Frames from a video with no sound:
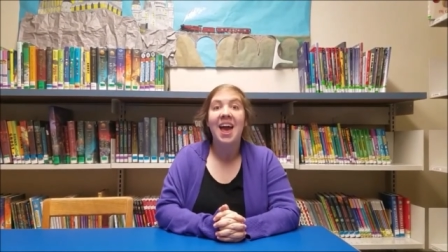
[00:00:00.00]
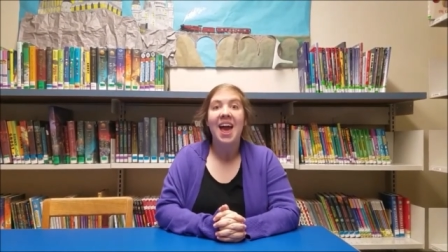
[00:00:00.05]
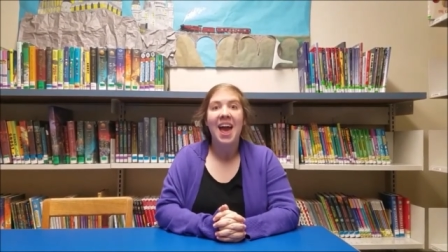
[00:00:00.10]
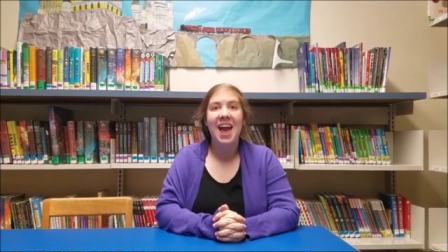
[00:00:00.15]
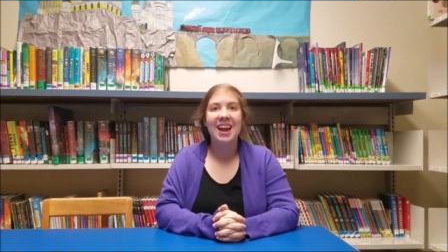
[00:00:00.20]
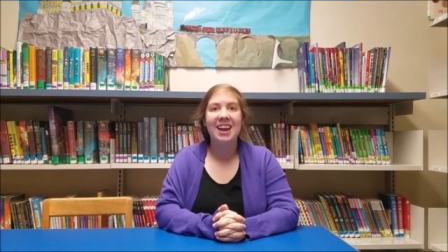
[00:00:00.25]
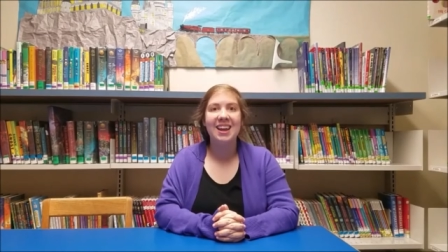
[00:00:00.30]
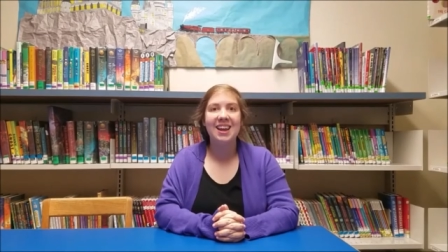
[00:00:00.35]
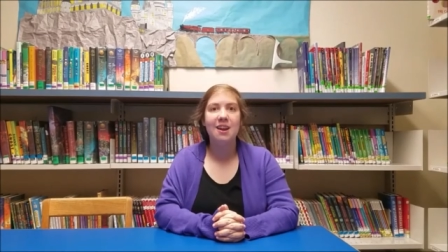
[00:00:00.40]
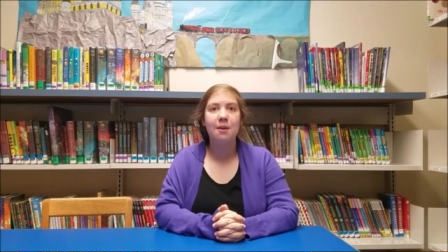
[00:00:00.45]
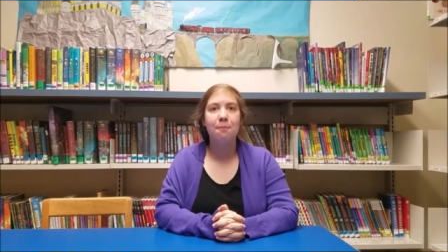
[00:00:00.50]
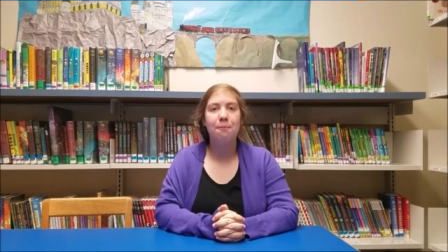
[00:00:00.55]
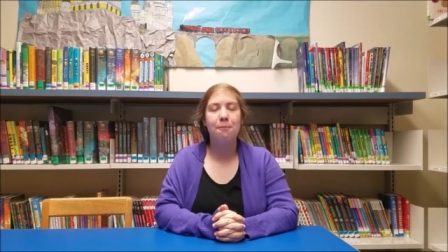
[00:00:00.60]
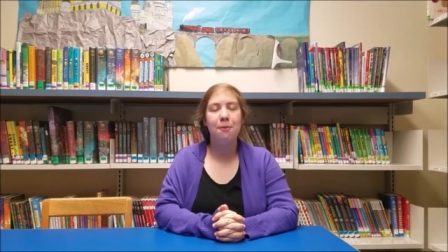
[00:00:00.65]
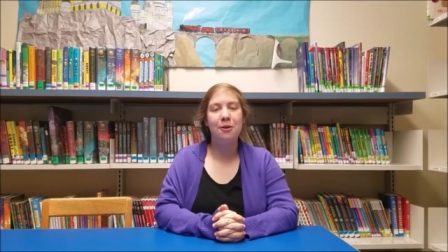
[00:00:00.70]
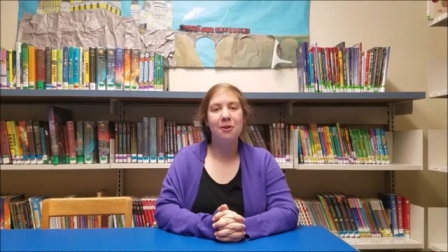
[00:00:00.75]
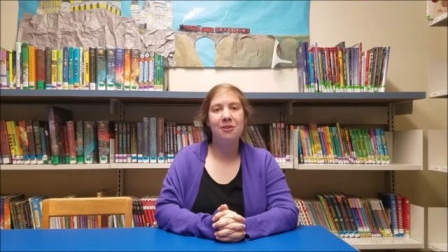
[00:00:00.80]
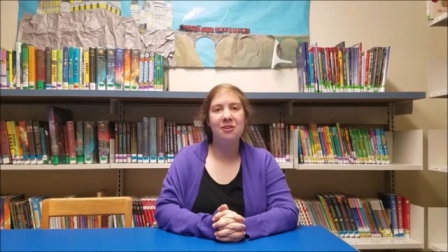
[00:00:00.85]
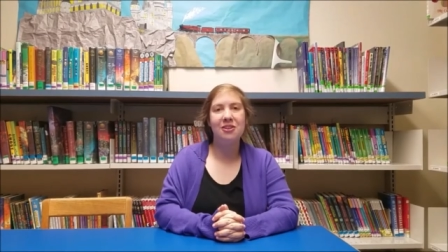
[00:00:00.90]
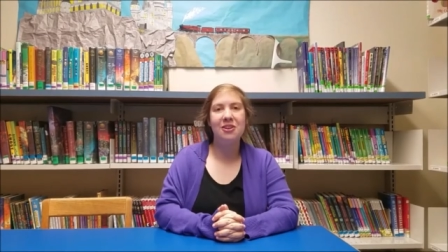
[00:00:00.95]
and get a
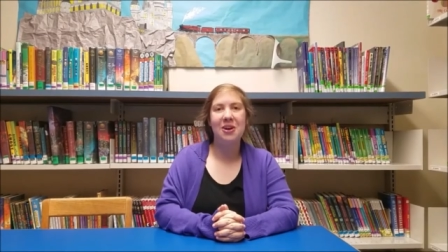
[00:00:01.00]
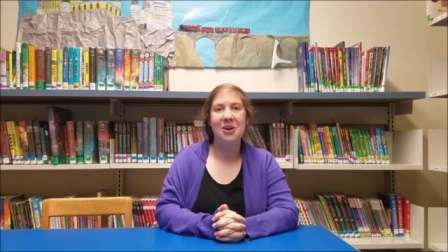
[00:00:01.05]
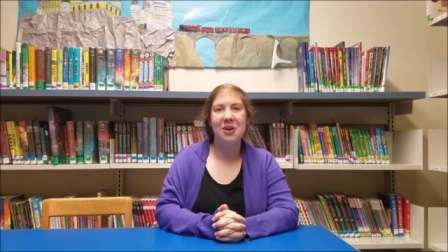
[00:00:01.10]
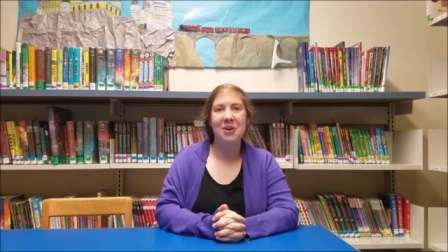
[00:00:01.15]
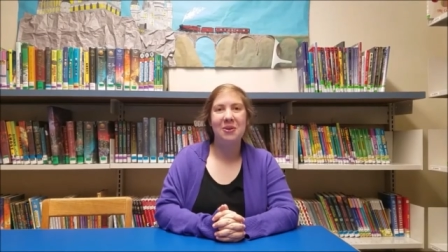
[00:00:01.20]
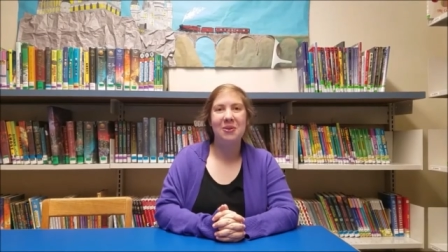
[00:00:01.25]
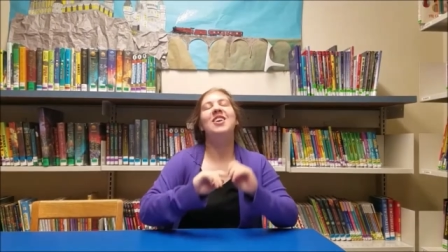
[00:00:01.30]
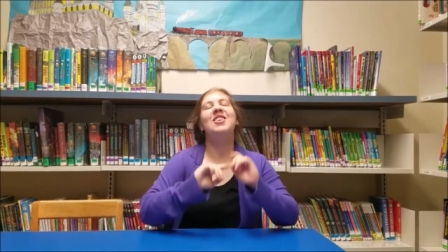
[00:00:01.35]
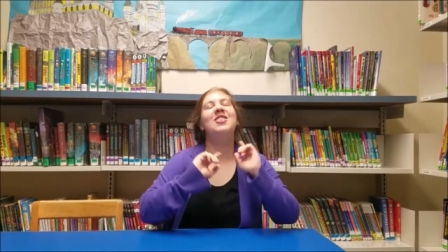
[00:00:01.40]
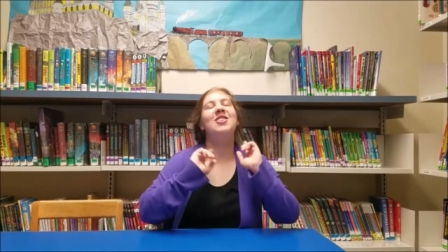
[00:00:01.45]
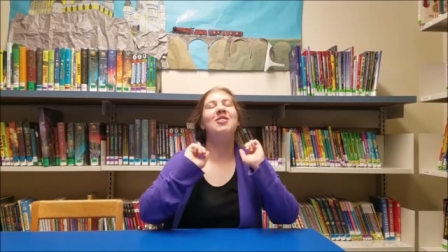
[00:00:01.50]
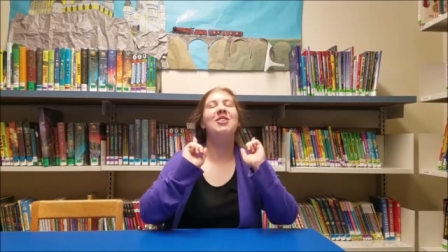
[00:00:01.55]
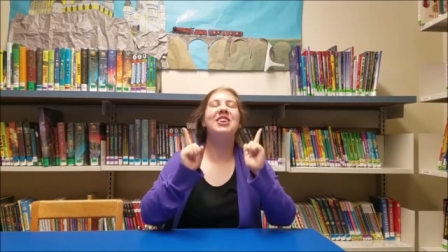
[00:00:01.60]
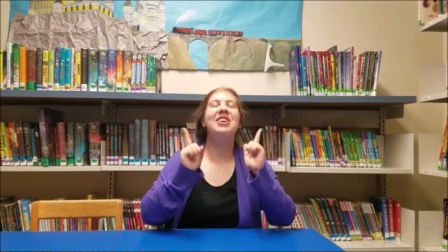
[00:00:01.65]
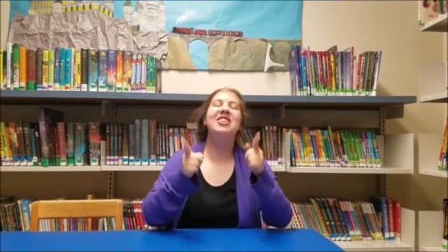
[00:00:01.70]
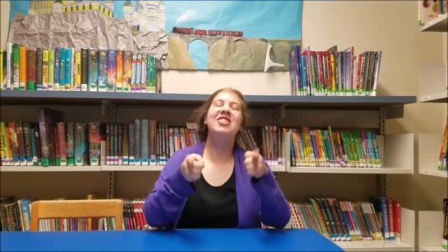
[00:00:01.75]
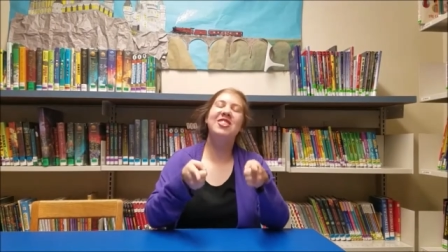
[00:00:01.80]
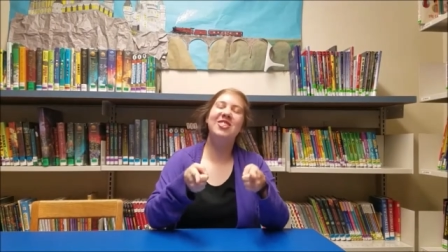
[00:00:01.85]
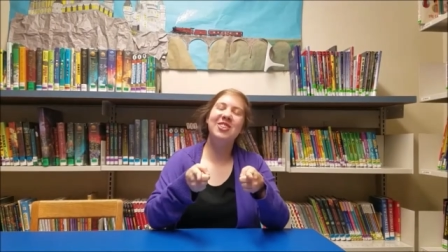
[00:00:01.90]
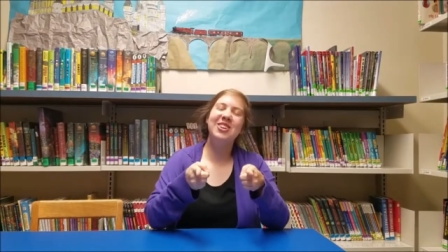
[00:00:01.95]
book to go. So
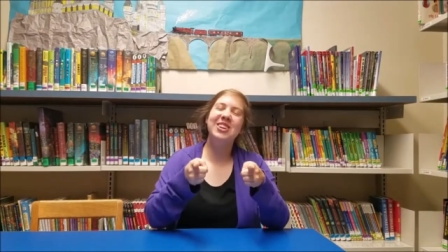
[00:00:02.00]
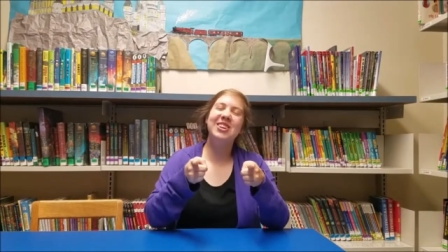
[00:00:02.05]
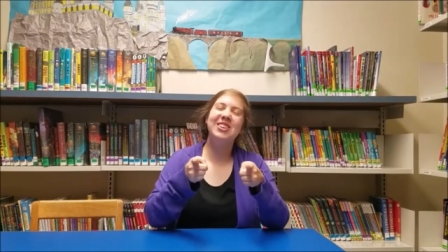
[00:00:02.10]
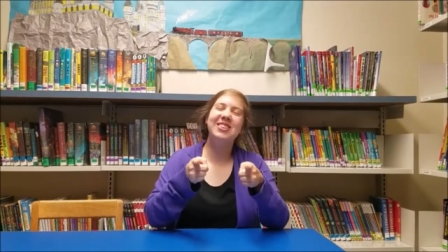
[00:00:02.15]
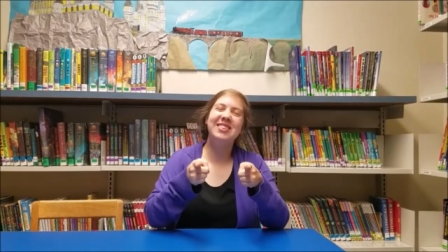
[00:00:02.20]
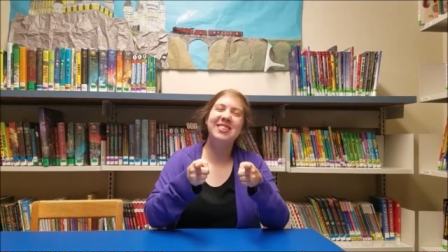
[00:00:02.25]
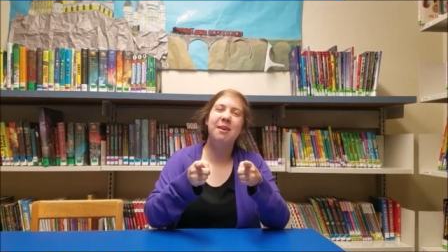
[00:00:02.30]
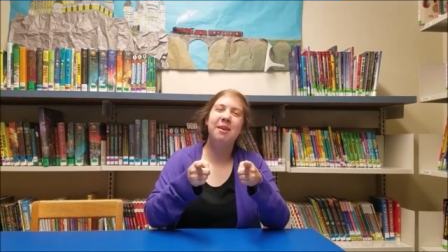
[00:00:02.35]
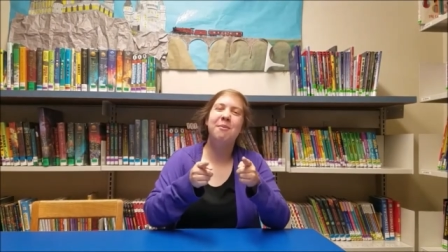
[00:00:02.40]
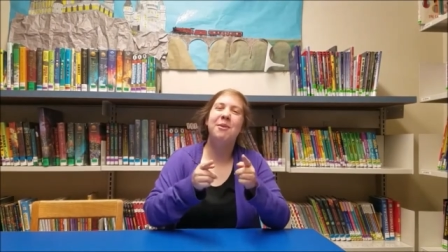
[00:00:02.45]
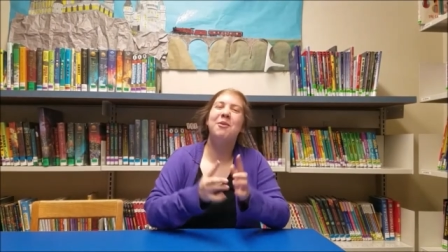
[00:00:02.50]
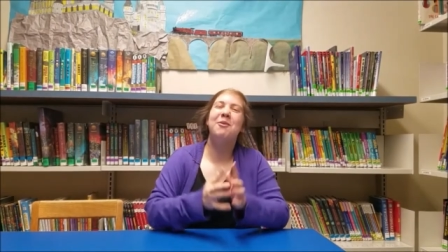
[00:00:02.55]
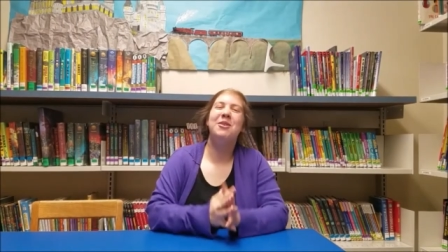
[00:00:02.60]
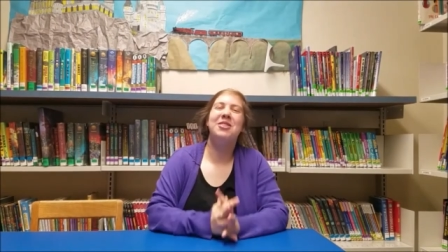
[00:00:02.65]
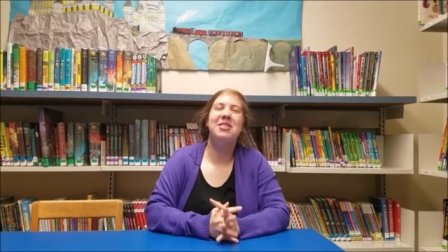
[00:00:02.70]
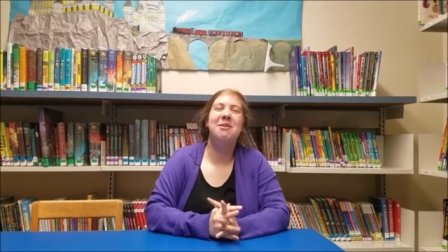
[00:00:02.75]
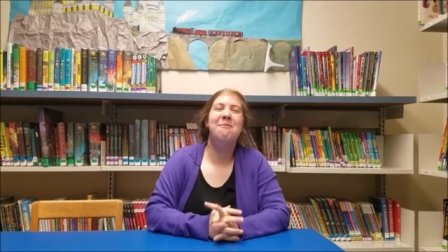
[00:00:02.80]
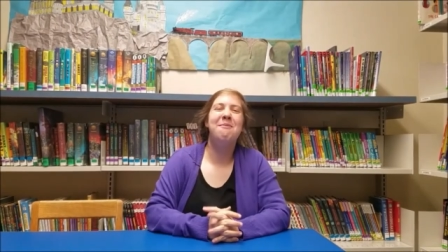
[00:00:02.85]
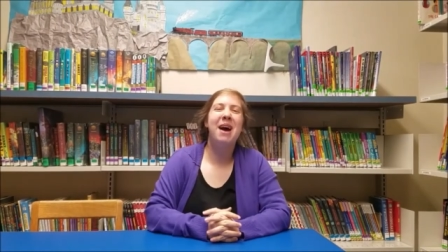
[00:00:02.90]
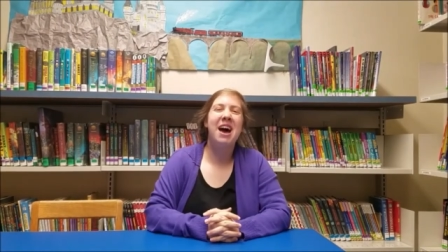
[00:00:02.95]
enjoy your summer with
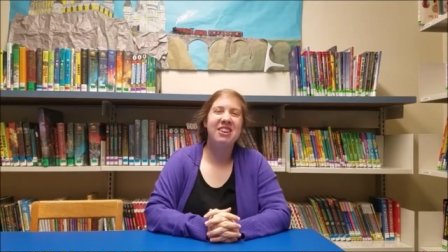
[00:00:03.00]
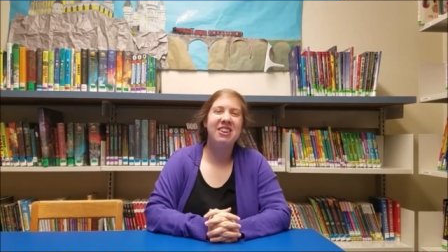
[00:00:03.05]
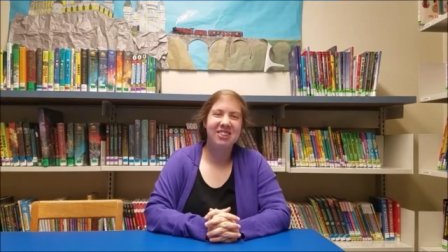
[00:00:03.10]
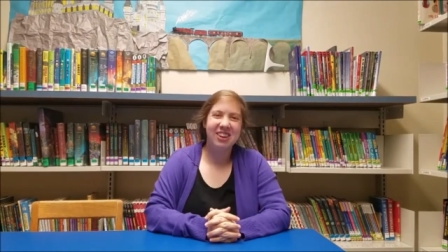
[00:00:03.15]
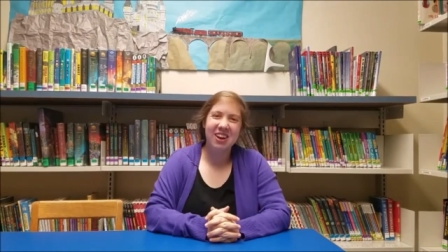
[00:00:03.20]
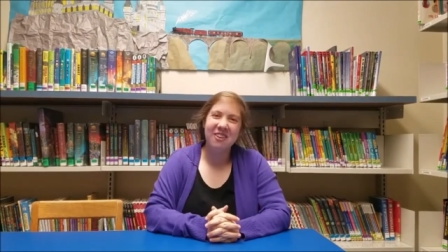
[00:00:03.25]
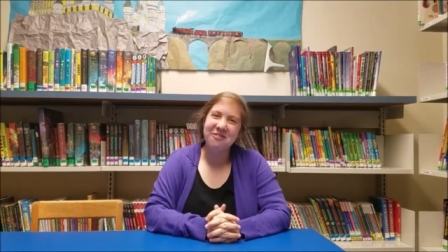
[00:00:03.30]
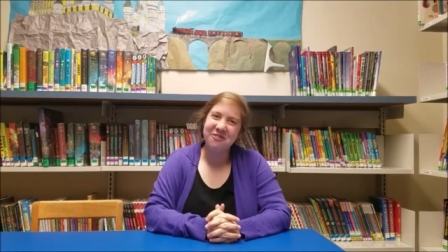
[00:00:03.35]
the magic of